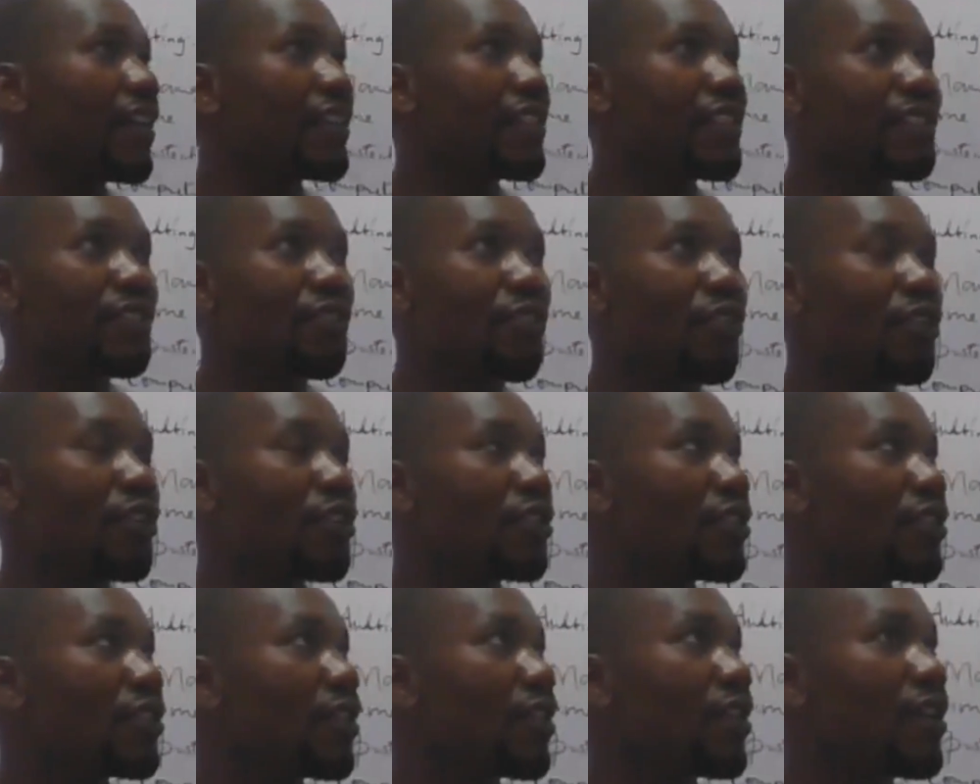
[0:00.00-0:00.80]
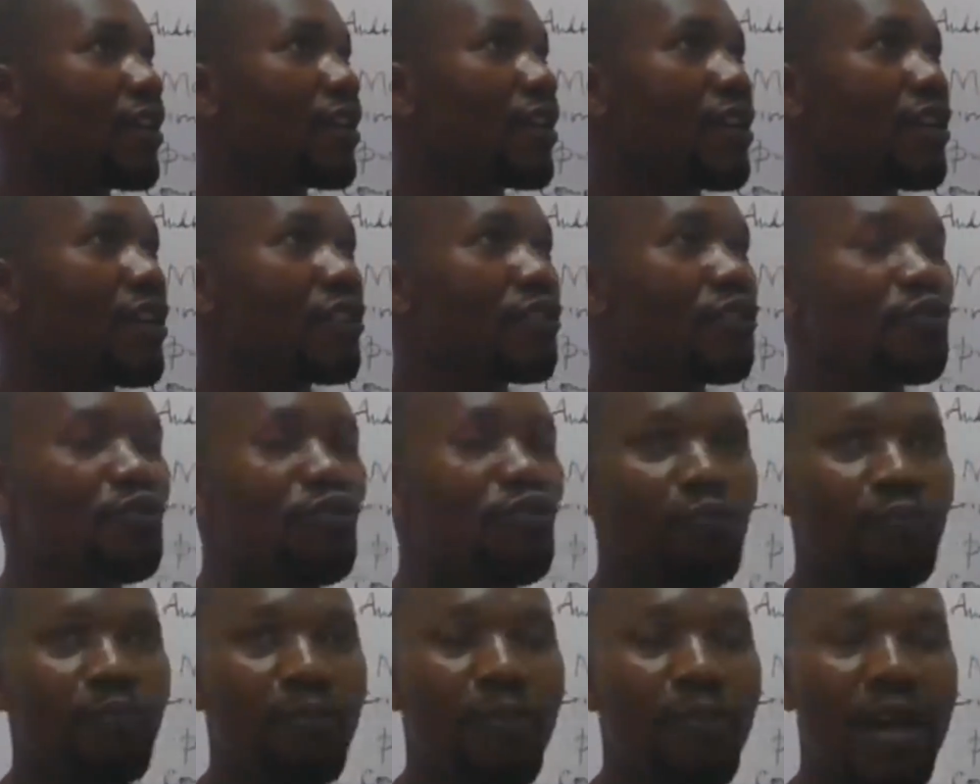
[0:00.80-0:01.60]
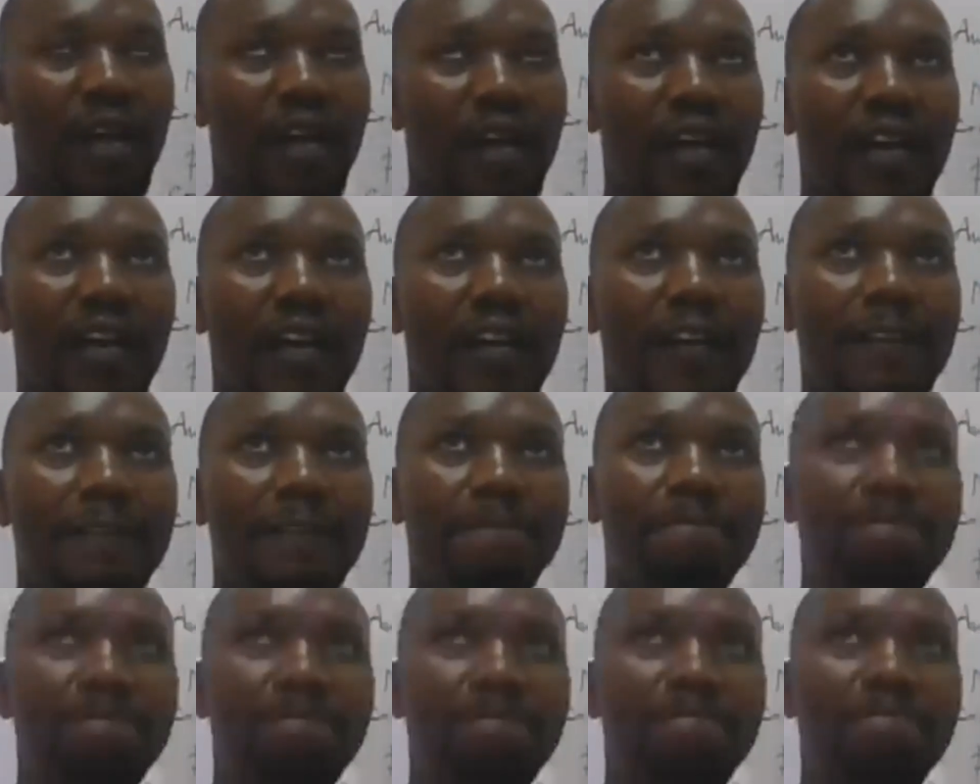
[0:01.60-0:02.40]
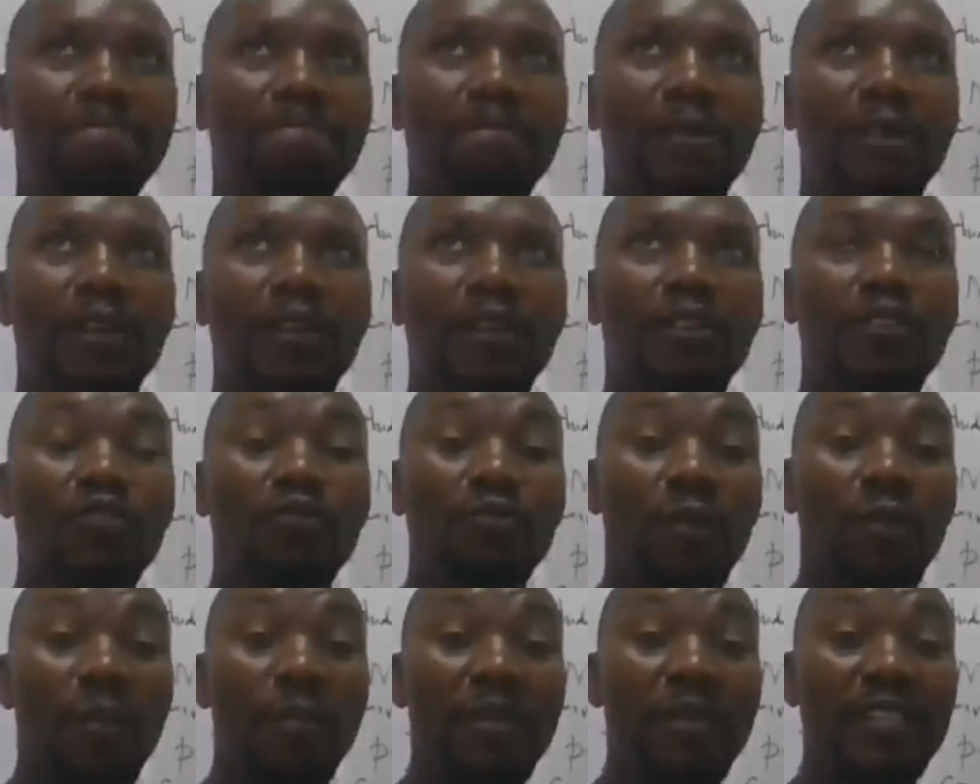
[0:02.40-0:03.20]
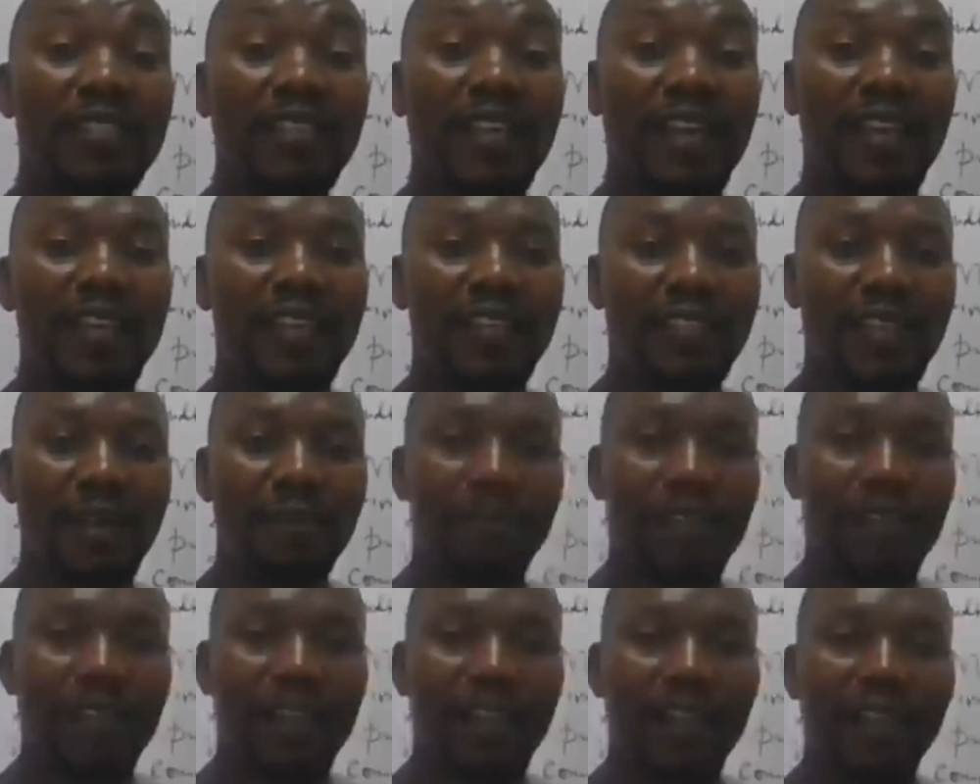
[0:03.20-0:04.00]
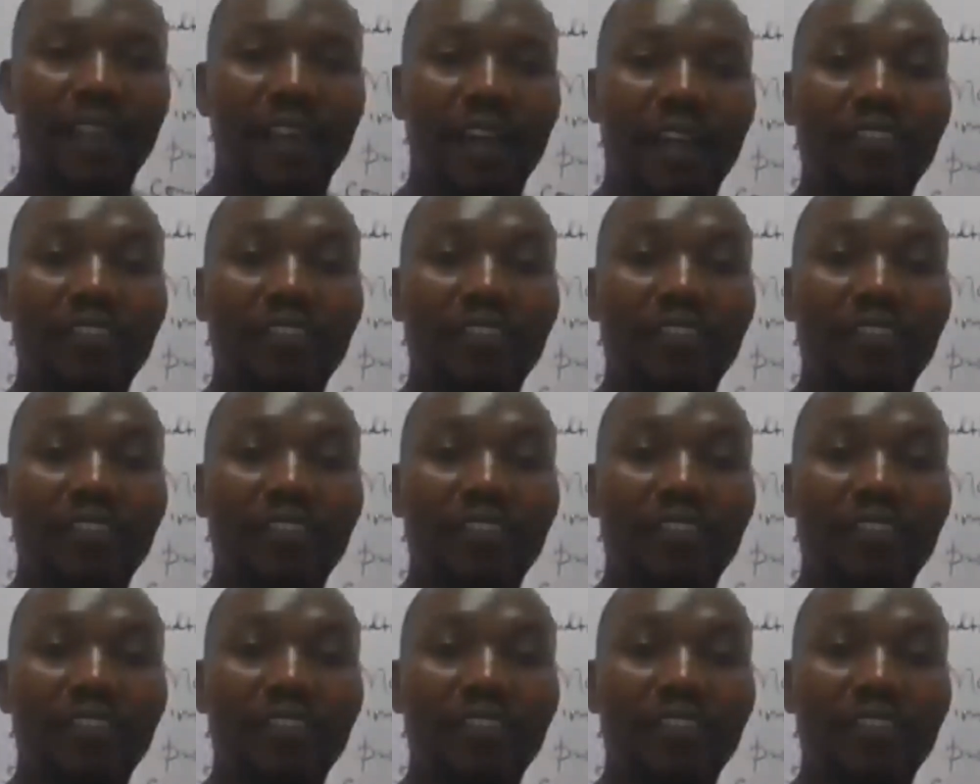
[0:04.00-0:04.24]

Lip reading: it is called super missile, something like